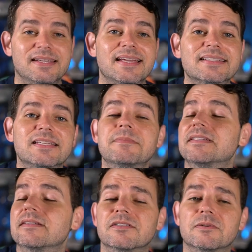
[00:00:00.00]
And next up
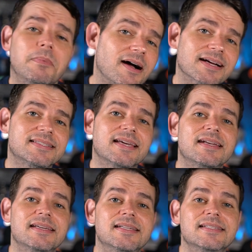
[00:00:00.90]
is another box
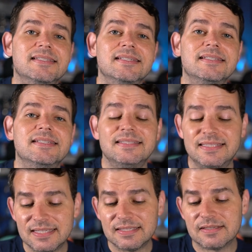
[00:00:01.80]
set, and is in,
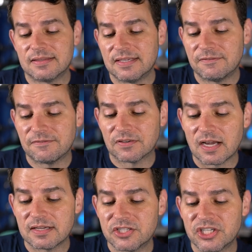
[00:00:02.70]
indeed the
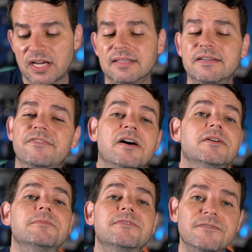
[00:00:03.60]
Forgotten Gialli
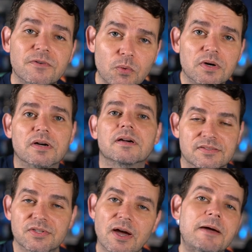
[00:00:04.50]
Volume four.
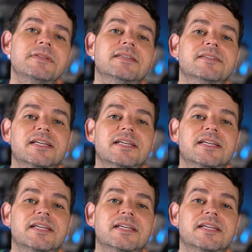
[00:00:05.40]
So happy that they're